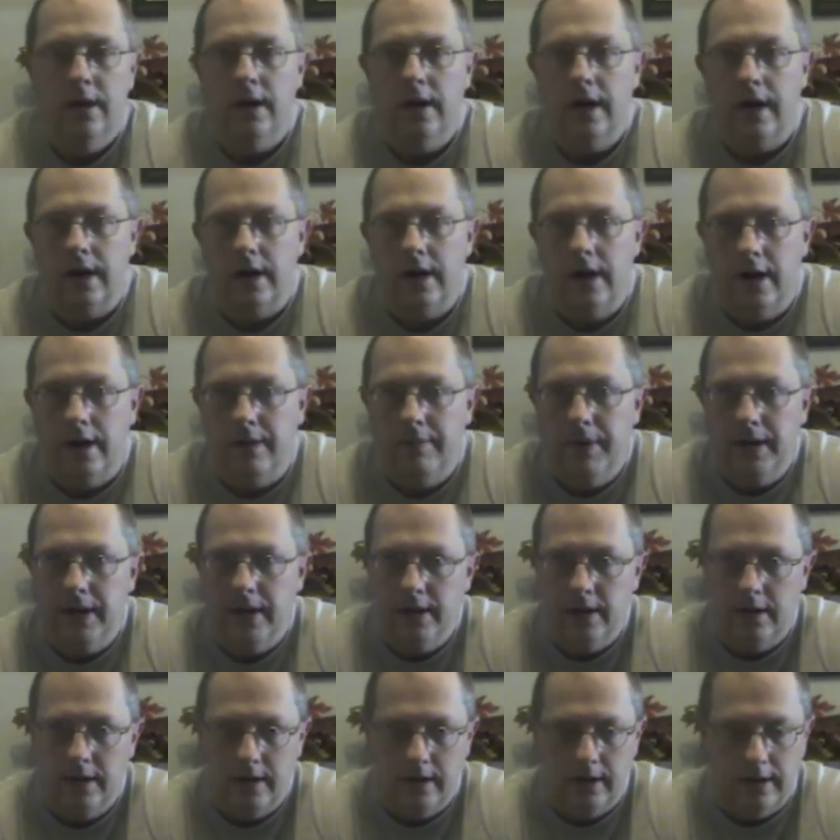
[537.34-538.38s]
got to be
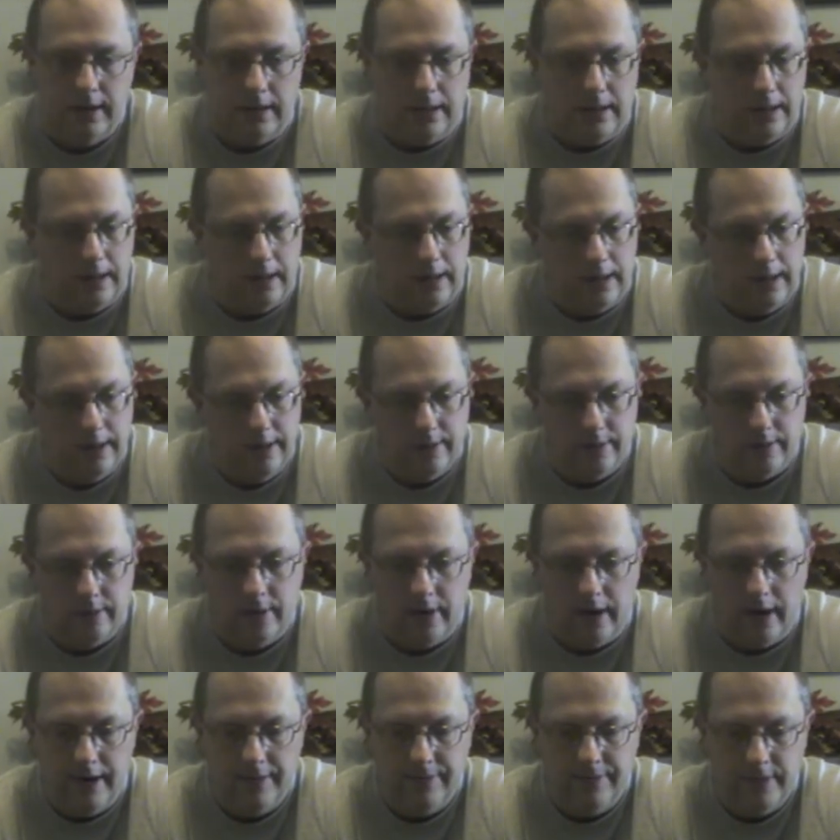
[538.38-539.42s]
a little
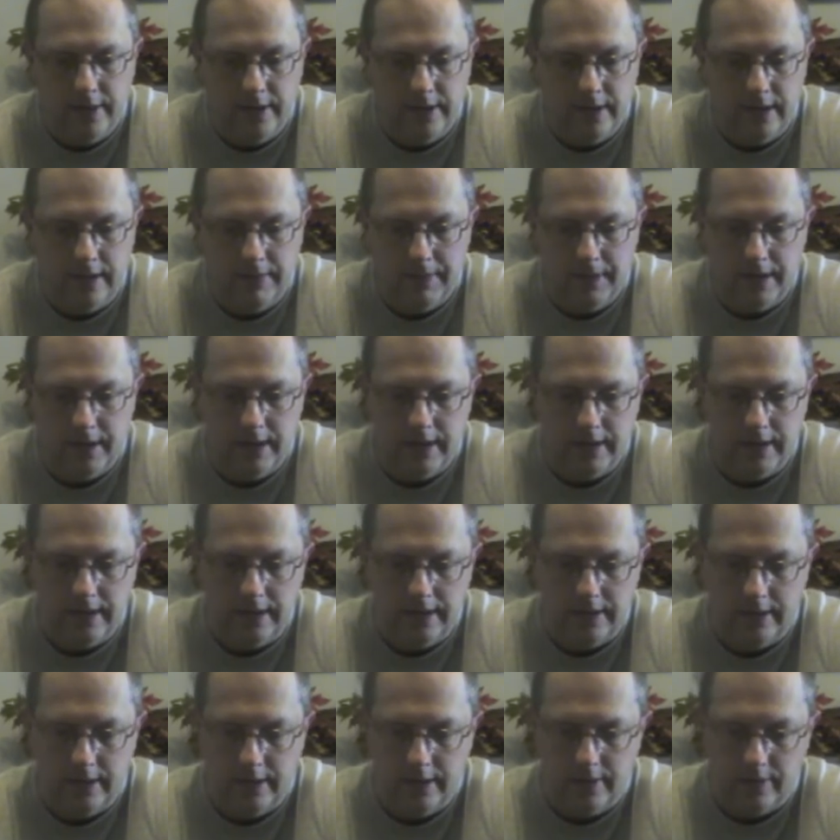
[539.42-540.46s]
graphic, I mean,
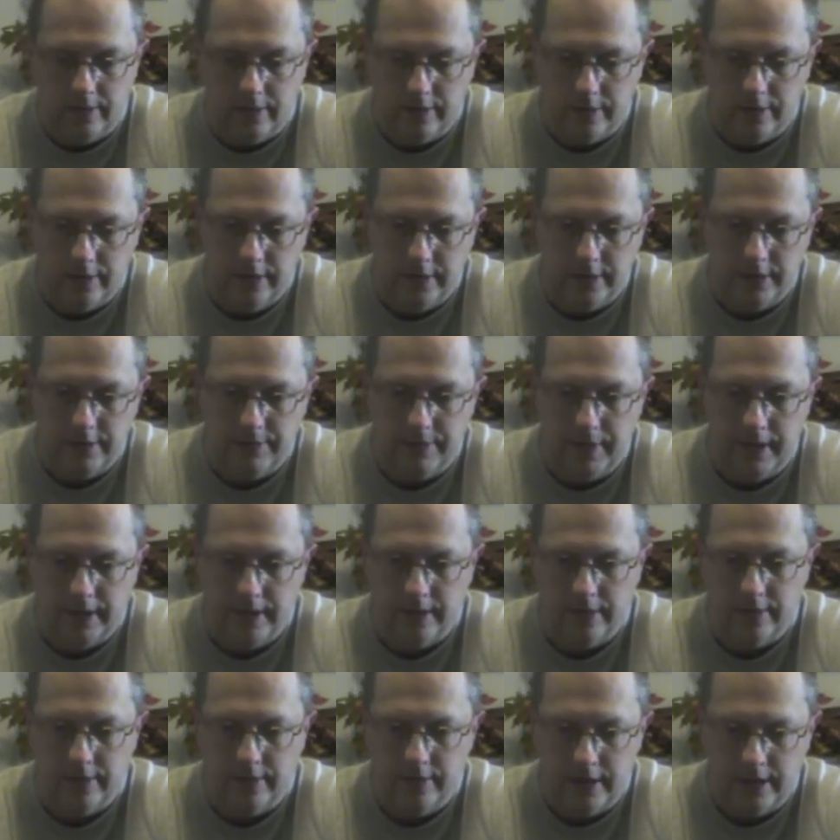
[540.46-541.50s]
in order to explain
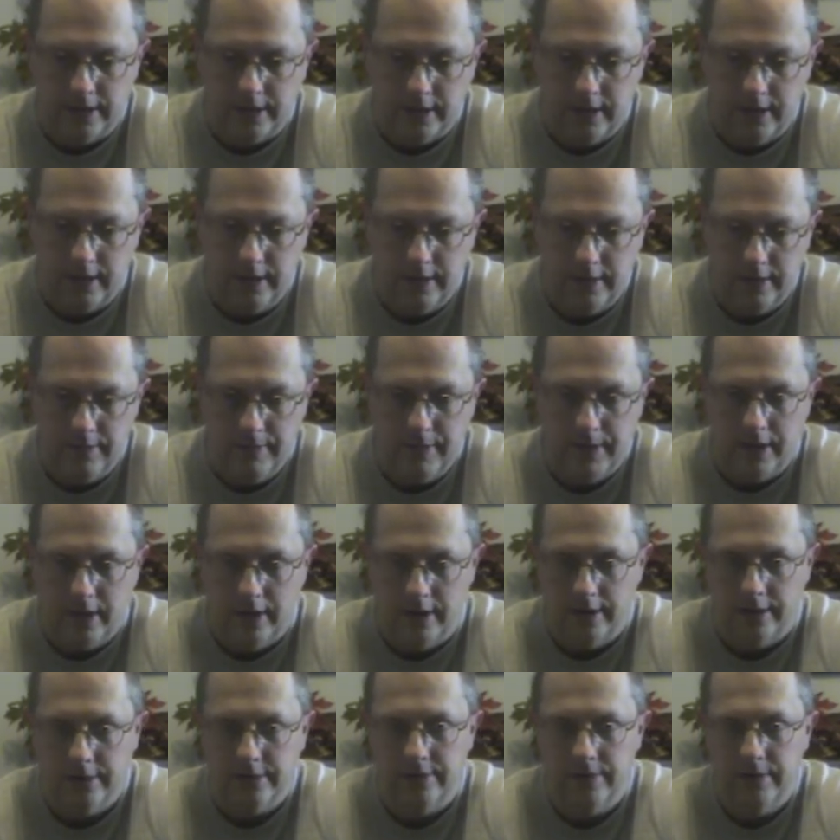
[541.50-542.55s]
it correctly, to be
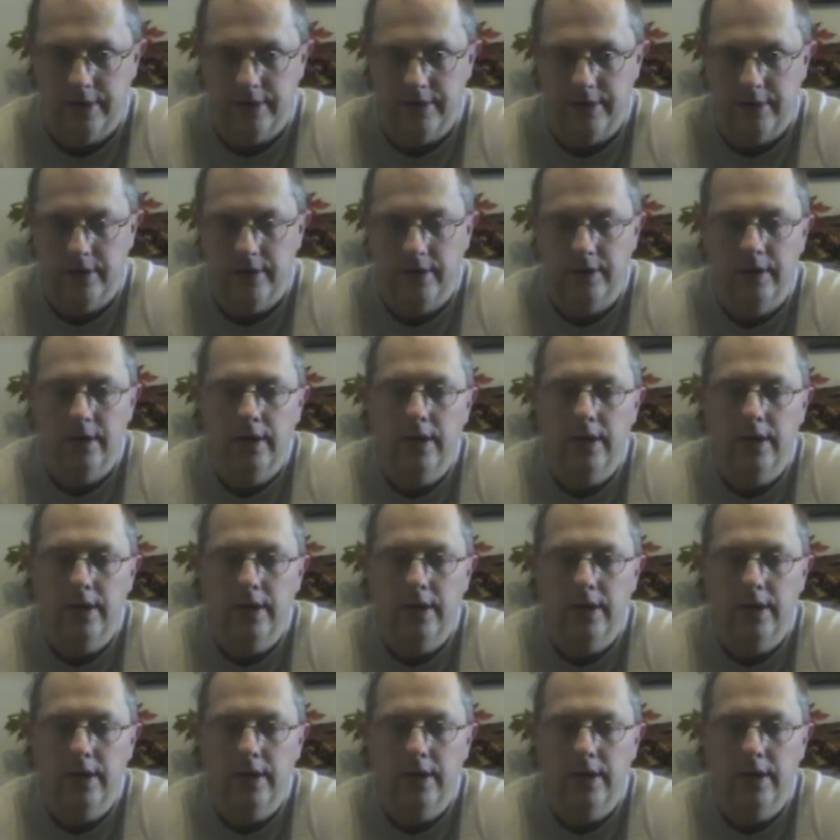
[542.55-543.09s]
honest with you.